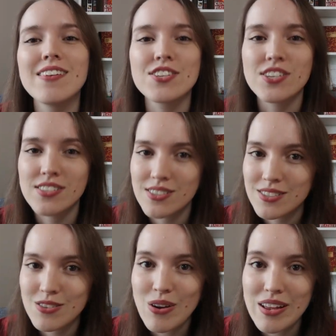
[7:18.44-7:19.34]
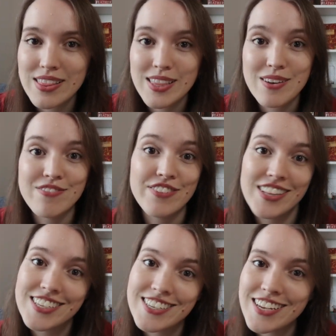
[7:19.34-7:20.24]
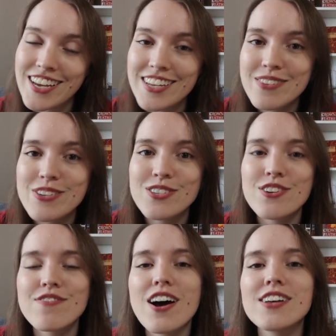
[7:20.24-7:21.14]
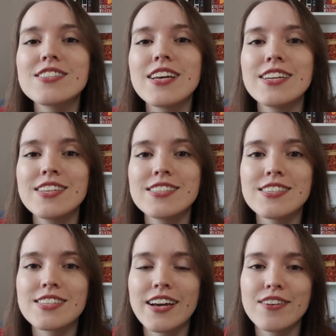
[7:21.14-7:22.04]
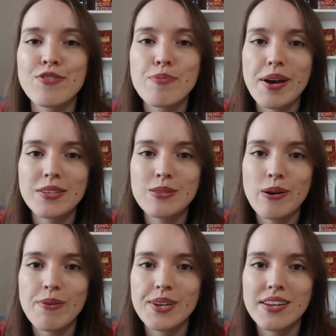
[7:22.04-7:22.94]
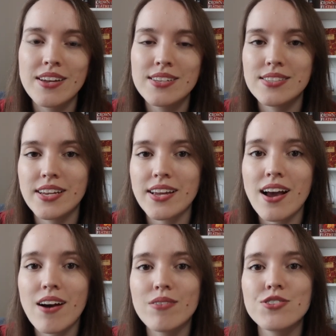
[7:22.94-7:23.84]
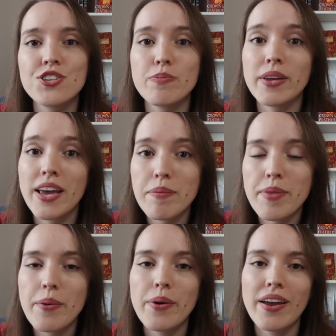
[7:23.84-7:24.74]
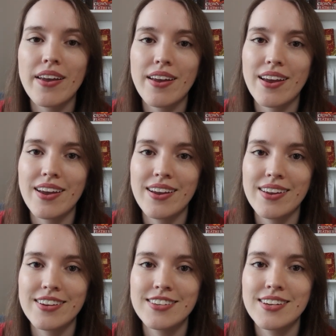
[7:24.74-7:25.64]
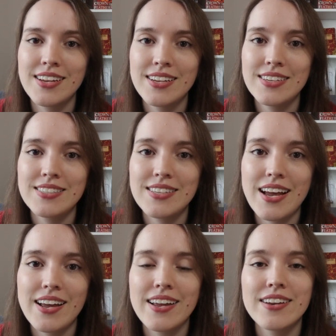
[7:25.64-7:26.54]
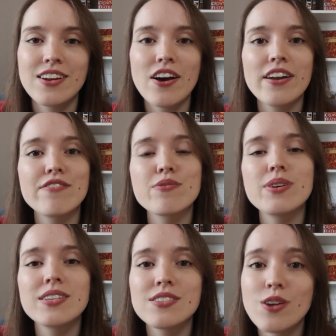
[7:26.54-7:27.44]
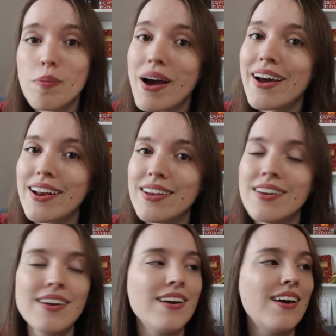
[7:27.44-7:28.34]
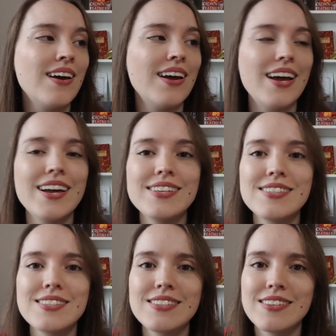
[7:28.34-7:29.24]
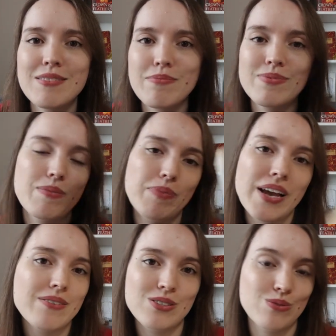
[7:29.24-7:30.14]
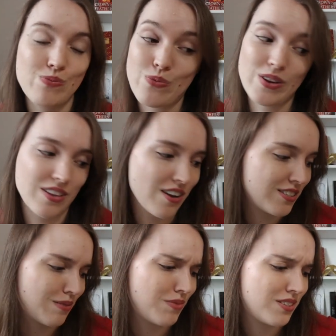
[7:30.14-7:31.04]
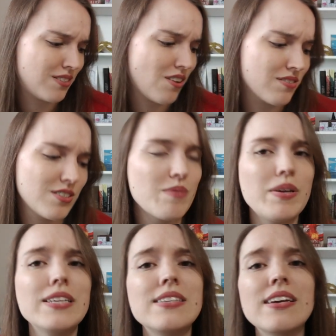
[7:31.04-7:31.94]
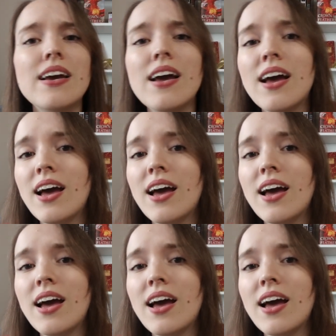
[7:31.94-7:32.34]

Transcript: which is the villain in The Wizard of Oz. And this is kind of her backstory, saying how she became that way and that not everyone is all bad. It's the play was really awesome. The songs are amazing.